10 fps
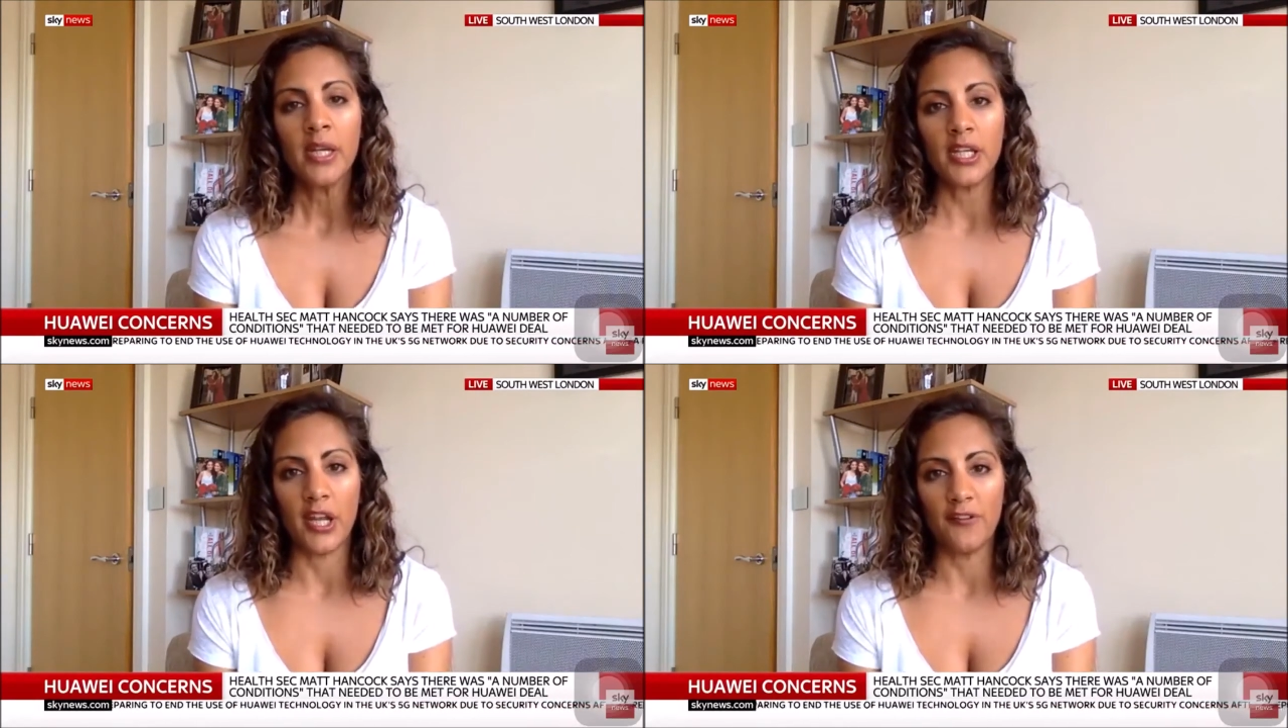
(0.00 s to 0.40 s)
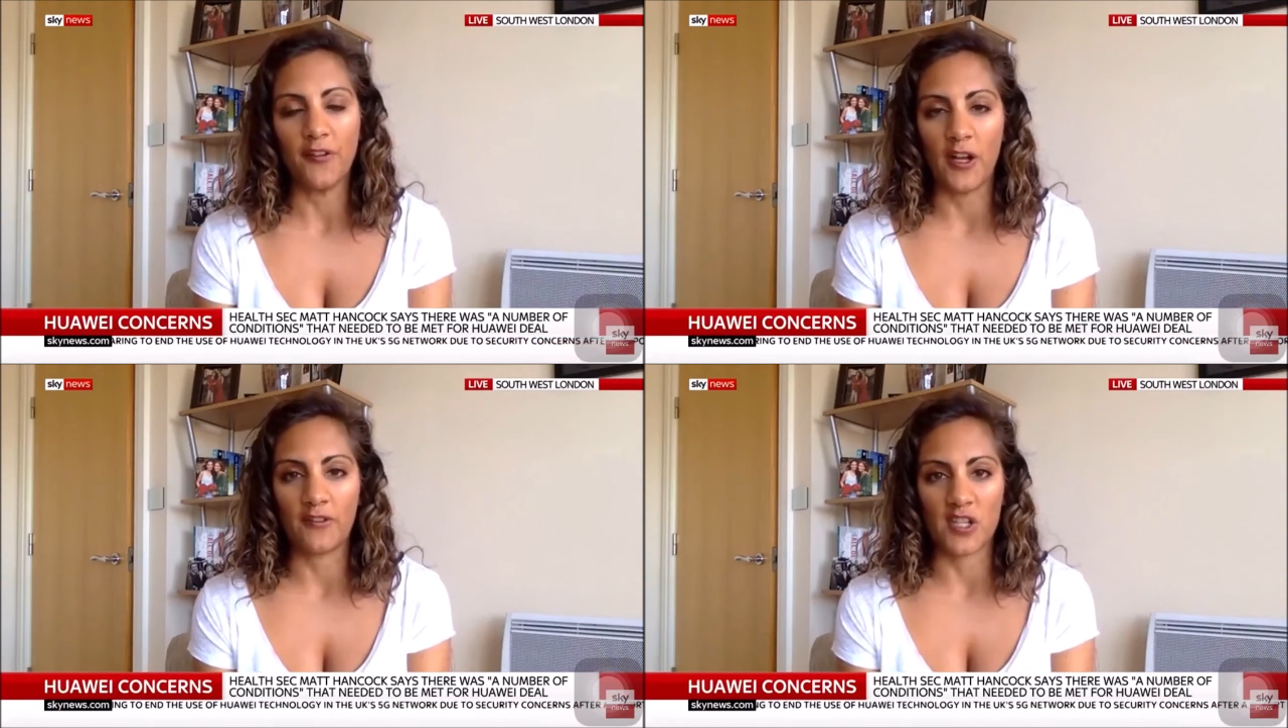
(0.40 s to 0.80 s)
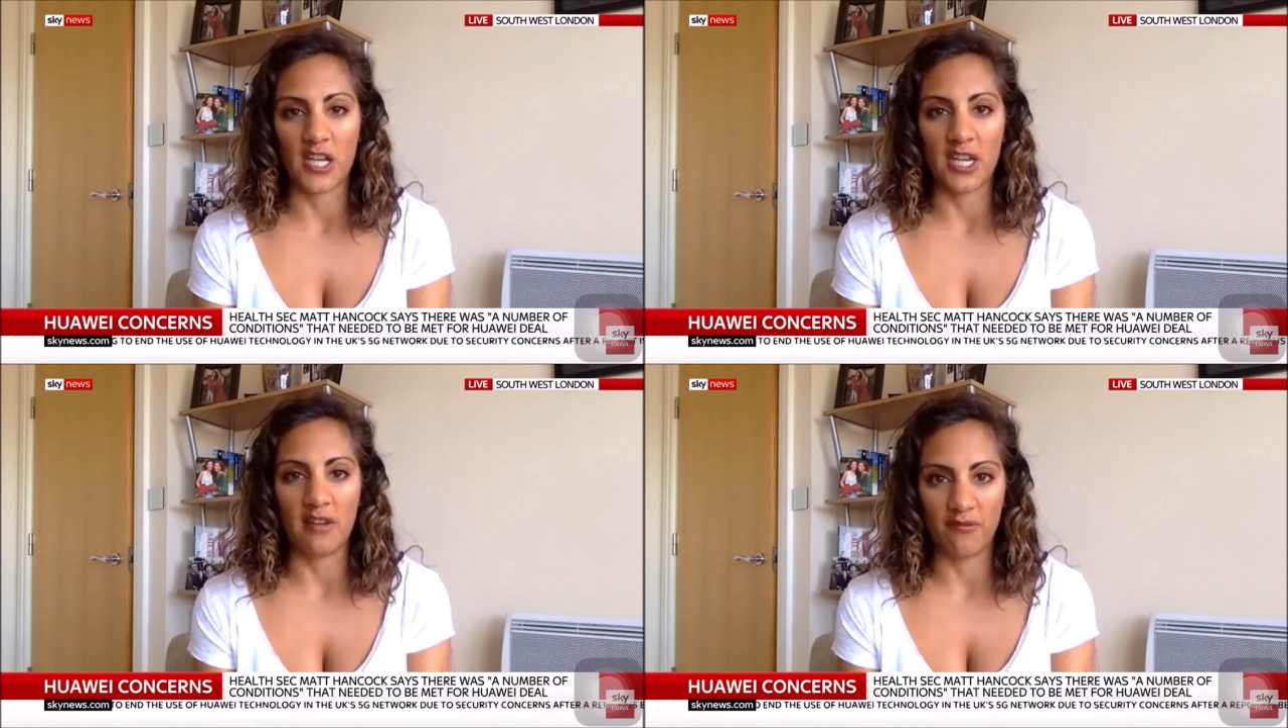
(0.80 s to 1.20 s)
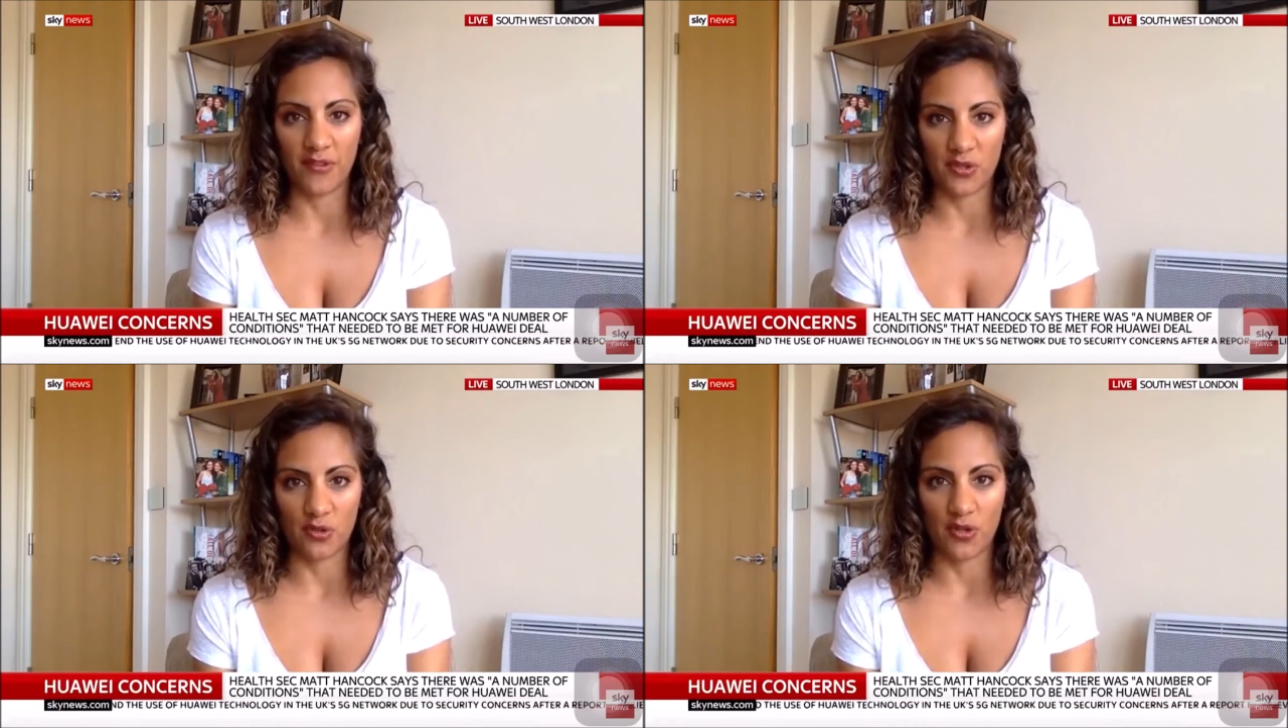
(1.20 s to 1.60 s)
5G
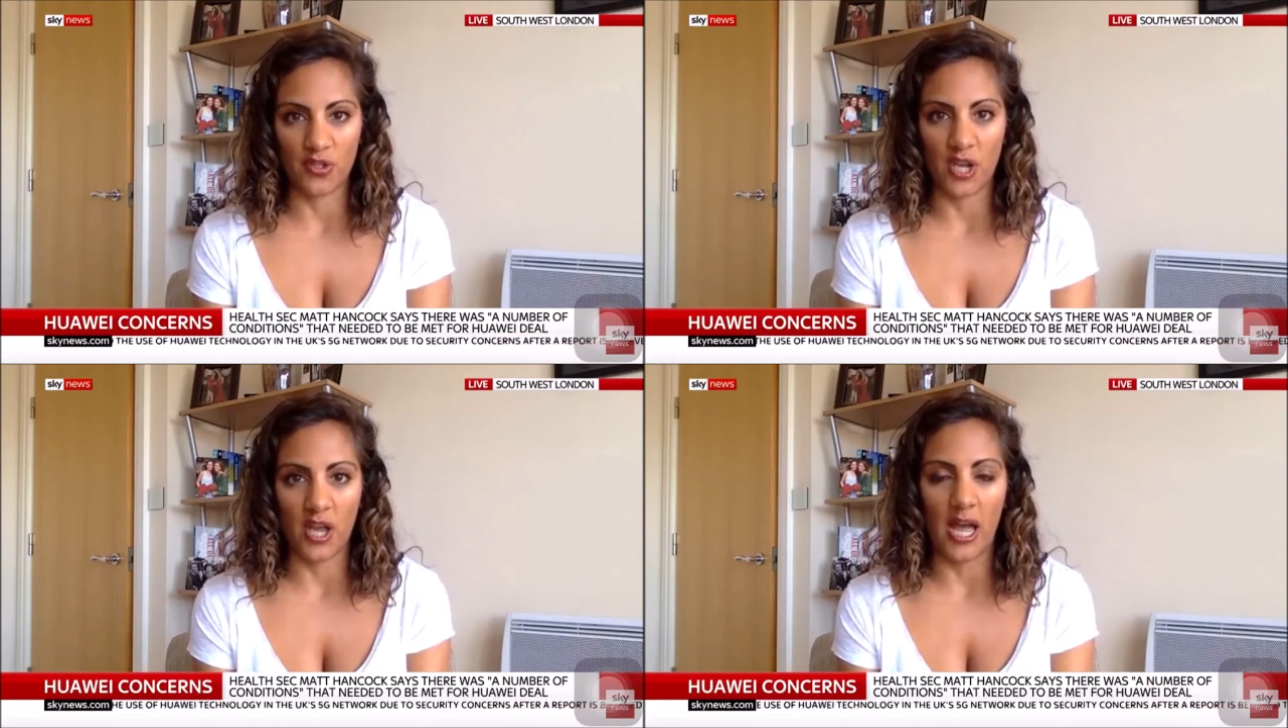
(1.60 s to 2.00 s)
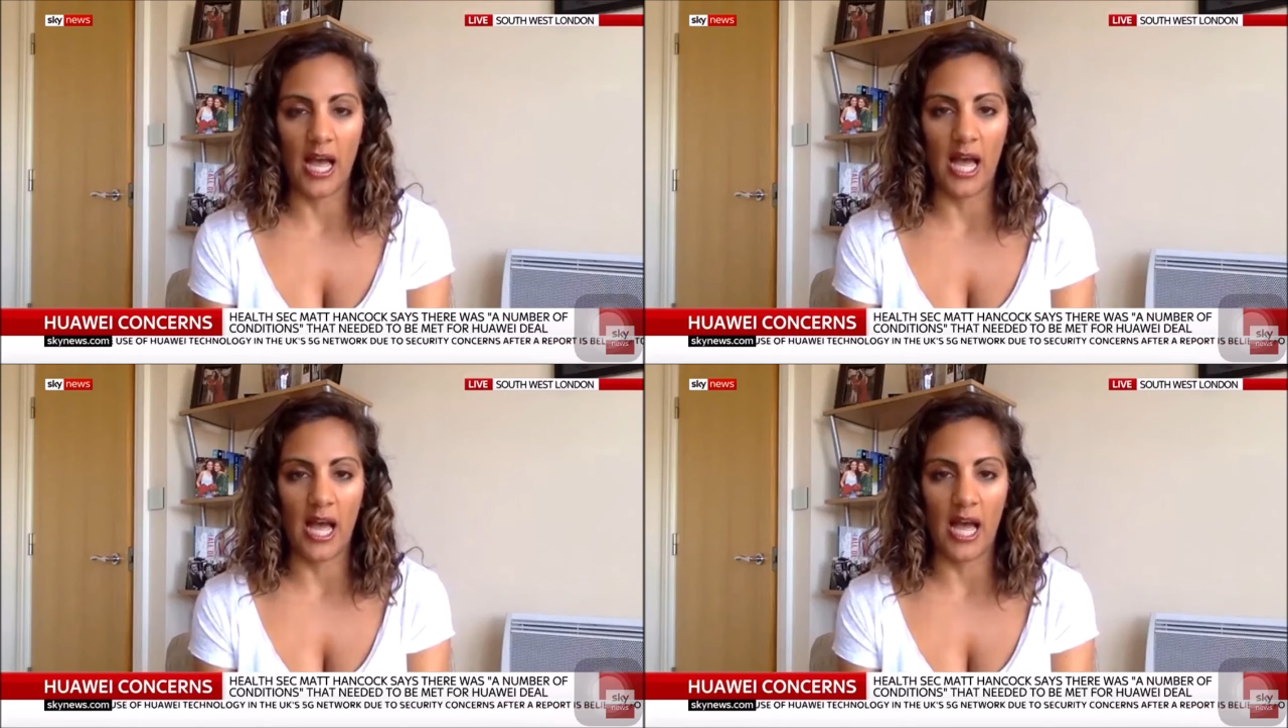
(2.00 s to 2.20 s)
infrastructure.